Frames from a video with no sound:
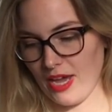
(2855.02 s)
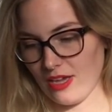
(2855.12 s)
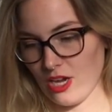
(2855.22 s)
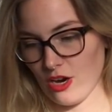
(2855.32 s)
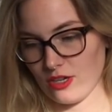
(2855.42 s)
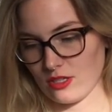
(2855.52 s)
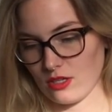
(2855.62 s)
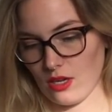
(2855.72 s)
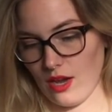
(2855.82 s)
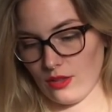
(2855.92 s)

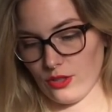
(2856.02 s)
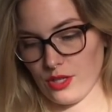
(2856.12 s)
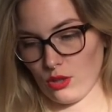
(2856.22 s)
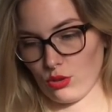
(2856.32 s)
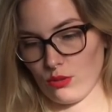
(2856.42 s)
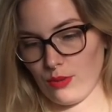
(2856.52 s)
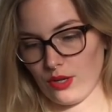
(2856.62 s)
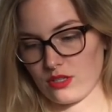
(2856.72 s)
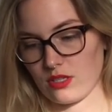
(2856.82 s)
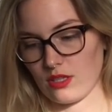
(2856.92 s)
years looking through
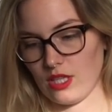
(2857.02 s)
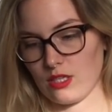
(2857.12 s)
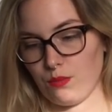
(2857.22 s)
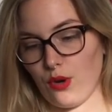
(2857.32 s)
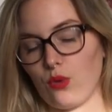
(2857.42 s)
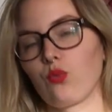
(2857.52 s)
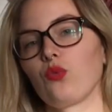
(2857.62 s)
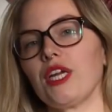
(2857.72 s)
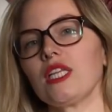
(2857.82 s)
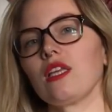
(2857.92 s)
books, this book
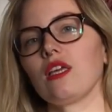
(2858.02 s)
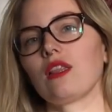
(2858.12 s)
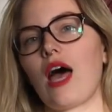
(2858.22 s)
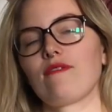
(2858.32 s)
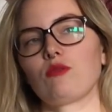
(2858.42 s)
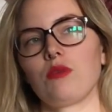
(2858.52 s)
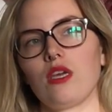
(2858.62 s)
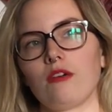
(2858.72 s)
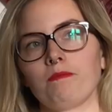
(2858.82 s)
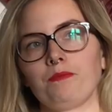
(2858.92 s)
really left
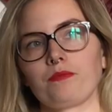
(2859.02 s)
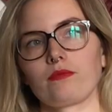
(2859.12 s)
me